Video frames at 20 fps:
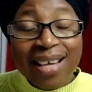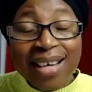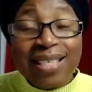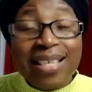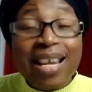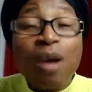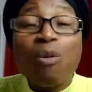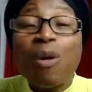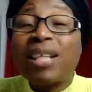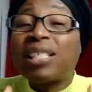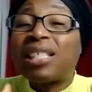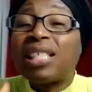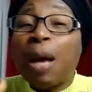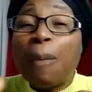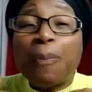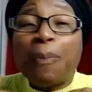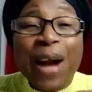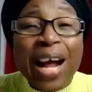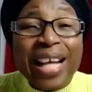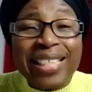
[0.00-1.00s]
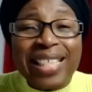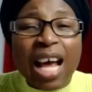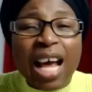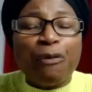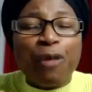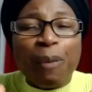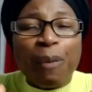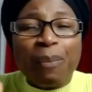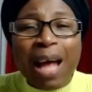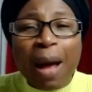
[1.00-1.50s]
They were separated
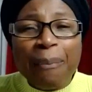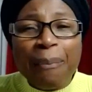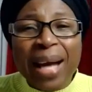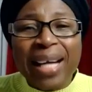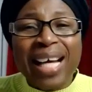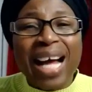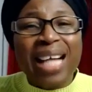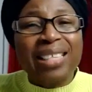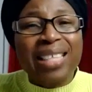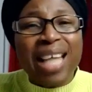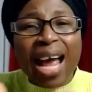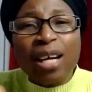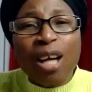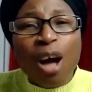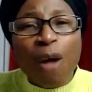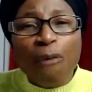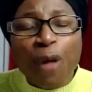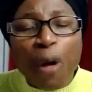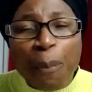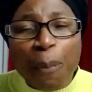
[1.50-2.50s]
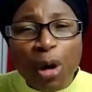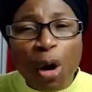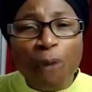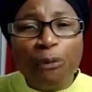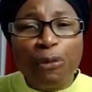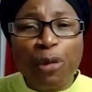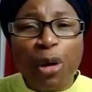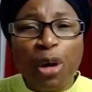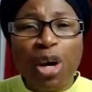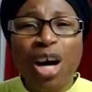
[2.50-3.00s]
from their maker. Thank God for, God
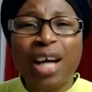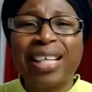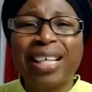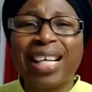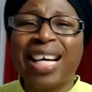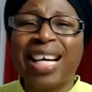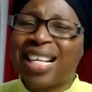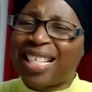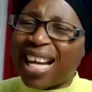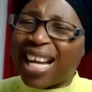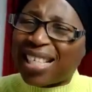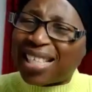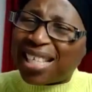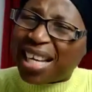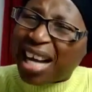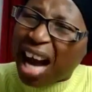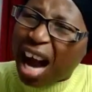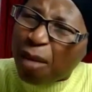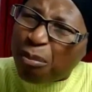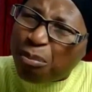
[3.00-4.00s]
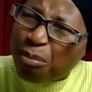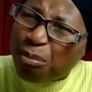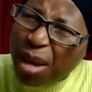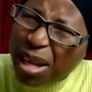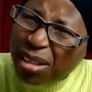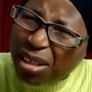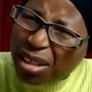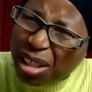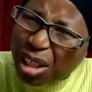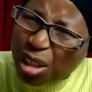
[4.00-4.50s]
for God that He have
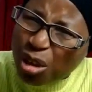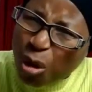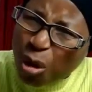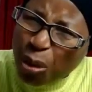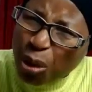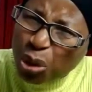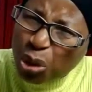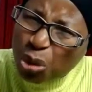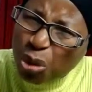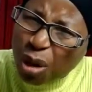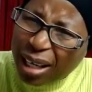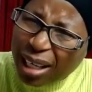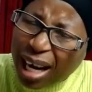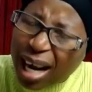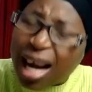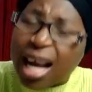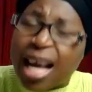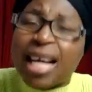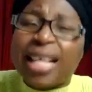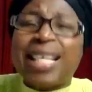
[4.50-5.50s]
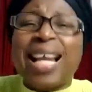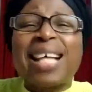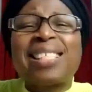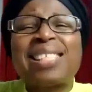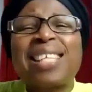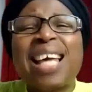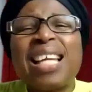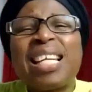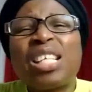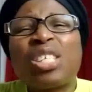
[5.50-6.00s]
mercy upon you and I, that
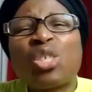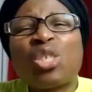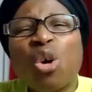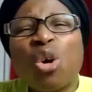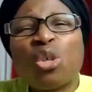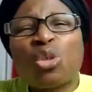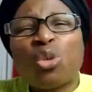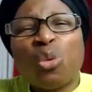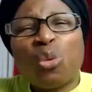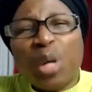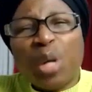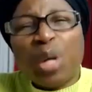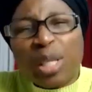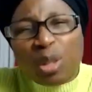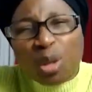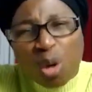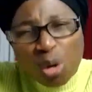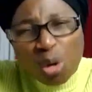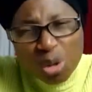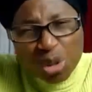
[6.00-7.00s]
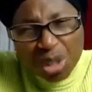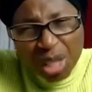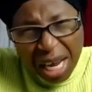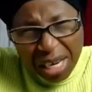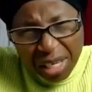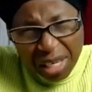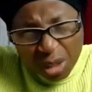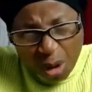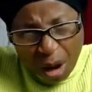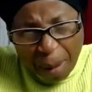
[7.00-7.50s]
sent His Son to
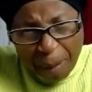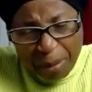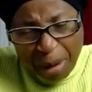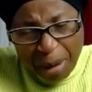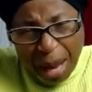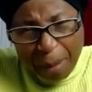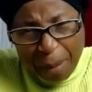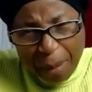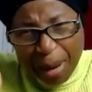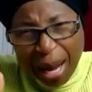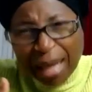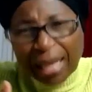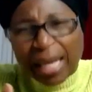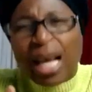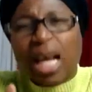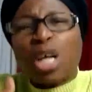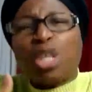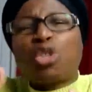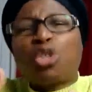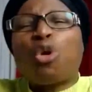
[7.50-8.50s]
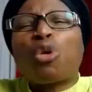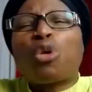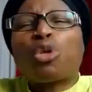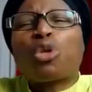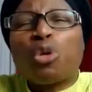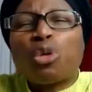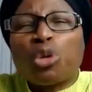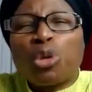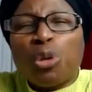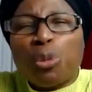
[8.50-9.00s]
reconcile you and I back, to,
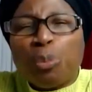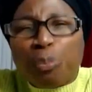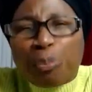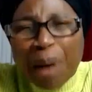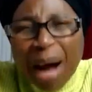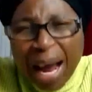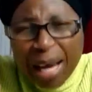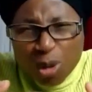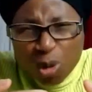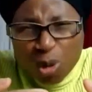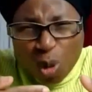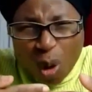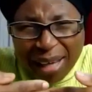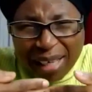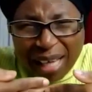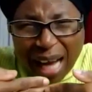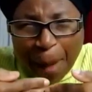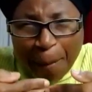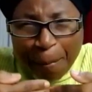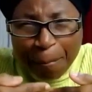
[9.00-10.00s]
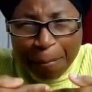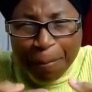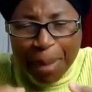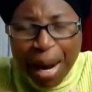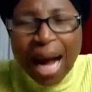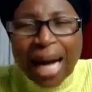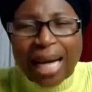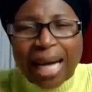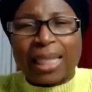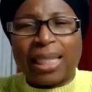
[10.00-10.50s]
to, to buy you and I
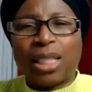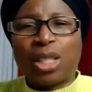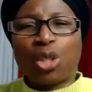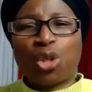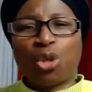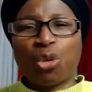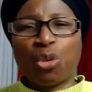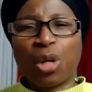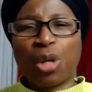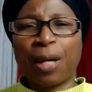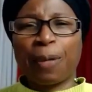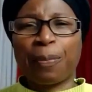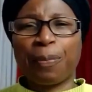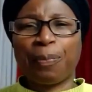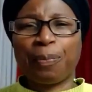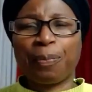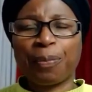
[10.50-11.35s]
back to Him.